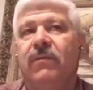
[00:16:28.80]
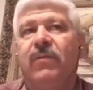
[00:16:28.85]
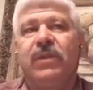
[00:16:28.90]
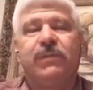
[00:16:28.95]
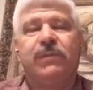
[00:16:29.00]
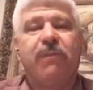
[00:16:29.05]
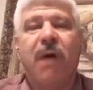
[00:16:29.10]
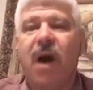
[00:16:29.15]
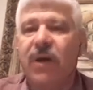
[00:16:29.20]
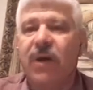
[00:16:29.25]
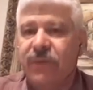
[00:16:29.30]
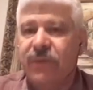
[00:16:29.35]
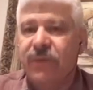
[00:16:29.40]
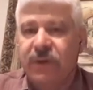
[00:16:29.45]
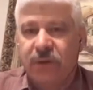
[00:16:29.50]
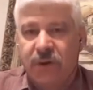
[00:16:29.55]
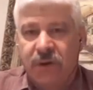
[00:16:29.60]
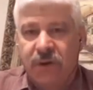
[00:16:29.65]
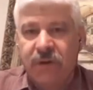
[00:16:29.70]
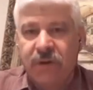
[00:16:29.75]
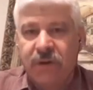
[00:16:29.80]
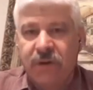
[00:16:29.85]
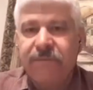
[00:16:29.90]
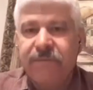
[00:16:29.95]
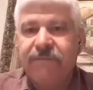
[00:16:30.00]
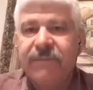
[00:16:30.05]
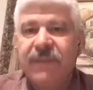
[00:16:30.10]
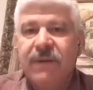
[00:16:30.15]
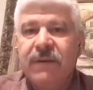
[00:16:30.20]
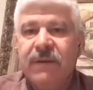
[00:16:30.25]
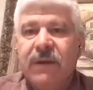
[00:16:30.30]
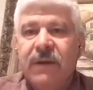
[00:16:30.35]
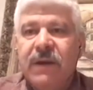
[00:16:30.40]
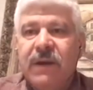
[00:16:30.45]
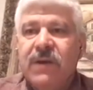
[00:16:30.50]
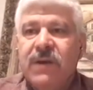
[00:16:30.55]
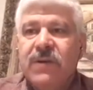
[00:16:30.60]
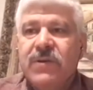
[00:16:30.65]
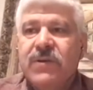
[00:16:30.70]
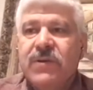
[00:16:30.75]
bothering her.
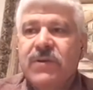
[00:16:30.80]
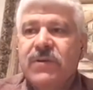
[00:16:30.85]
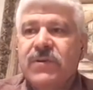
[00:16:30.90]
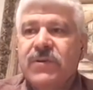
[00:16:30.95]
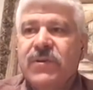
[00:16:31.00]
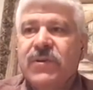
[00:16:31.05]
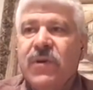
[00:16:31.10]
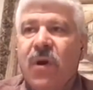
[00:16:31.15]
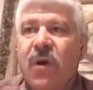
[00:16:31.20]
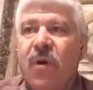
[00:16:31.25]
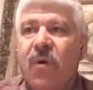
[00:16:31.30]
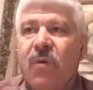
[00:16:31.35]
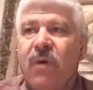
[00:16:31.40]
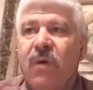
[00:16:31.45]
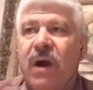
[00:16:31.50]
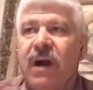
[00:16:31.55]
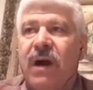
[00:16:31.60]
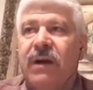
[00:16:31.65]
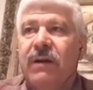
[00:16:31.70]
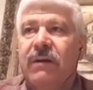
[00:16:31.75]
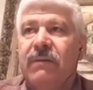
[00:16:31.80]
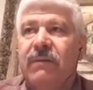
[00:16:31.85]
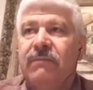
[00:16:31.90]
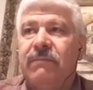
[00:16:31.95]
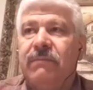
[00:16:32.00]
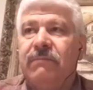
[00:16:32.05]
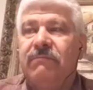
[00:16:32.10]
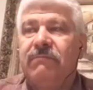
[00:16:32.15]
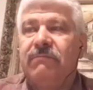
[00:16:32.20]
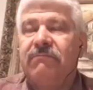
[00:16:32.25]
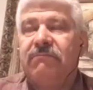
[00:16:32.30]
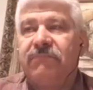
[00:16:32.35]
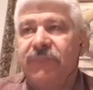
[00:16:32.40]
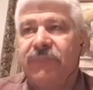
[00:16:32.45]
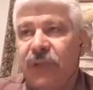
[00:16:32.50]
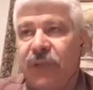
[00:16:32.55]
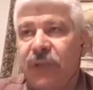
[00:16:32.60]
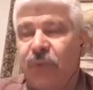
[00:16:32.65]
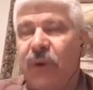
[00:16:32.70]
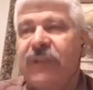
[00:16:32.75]
So
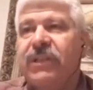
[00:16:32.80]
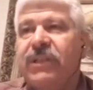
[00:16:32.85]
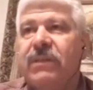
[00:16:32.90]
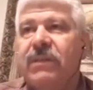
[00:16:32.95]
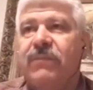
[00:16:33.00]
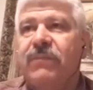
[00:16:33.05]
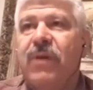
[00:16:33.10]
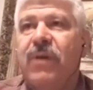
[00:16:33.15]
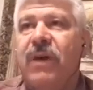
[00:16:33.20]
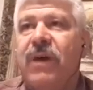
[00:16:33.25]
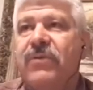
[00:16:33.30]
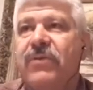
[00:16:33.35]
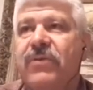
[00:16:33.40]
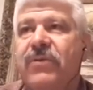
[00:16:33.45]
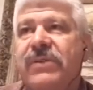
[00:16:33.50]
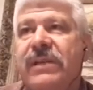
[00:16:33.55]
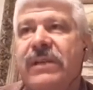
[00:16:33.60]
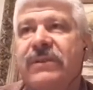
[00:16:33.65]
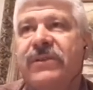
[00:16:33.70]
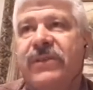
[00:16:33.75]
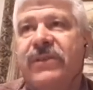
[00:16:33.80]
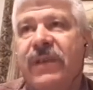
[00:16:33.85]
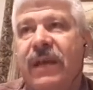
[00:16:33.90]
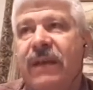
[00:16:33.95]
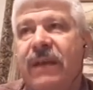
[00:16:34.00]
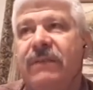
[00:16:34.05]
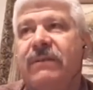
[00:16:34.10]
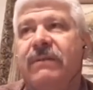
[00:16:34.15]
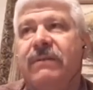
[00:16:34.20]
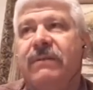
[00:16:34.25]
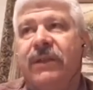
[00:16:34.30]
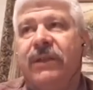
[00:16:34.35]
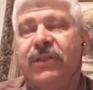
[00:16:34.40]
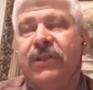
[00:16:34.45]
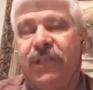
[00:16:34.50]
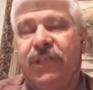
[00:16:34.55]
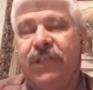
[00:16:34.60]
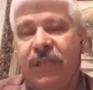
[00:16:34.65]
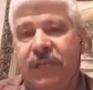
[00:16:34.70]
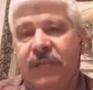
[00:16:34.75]
she went to the brothers and said that
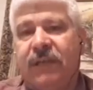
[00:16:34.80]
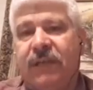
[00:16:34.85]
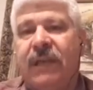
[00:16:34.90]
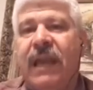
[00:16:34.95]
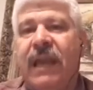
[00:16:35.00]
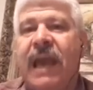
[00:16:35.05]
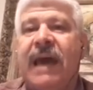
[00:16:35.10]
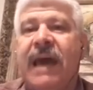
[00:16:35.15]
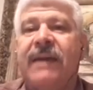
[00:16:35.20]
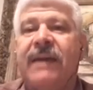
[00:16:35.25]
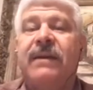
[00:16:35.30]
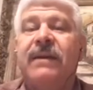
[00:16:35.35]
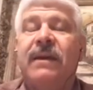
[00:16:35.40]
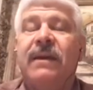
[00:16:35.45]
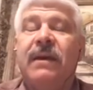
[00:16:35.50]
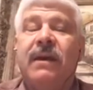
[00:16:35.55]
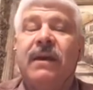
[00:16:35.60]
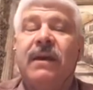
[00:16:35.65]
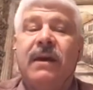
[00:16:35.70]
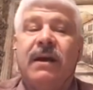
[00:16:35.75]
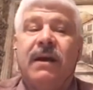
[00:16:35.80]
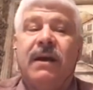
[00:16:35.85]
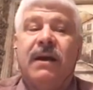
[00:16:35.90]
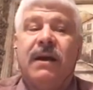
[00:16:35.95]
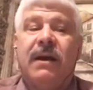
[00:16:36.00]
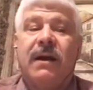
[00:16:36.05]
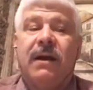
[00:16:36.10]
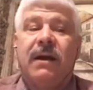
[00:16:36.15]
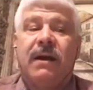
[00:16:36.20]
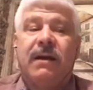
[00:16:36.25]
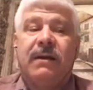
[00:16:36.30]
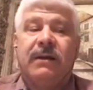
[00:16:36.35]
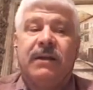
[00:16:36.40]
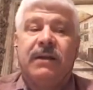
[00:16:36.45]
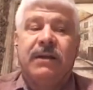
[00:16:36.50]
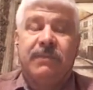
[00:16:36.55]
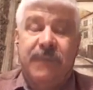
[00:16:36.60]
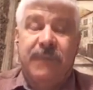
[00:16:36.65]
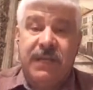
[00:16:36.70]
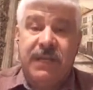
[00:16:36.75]
she had
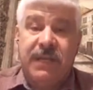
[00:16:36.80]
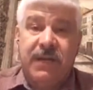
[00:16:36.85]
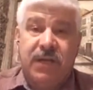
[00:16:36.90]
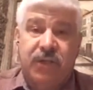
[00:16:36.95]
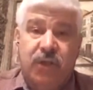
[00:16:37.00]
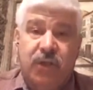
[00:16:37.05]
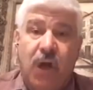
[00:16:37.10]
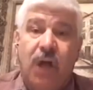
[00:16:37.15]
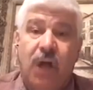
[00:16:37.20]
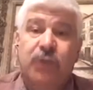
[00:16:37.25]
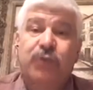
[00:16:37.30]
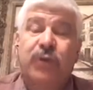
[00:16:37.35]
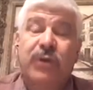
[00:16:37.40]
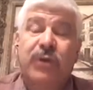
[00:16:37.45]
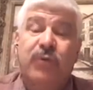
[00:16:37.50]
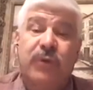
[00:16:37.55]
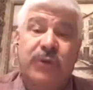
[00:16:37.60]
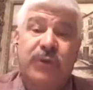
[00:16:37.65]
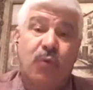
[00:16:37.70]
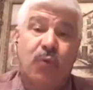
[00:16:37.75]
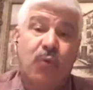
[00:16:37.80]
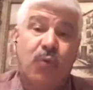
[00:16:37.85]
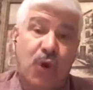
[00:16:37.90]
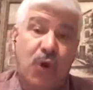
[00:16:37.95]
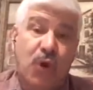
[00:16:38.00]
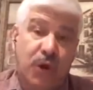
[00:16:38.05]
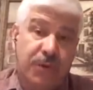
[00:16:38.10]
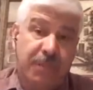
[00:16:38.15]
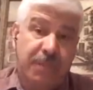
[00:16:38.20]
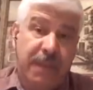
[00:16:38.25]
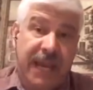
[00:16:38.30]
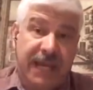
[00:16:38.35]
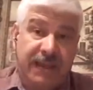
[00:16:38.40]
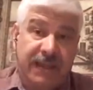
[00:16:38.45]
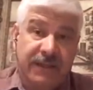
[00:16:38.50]
committed adultery with a workmate.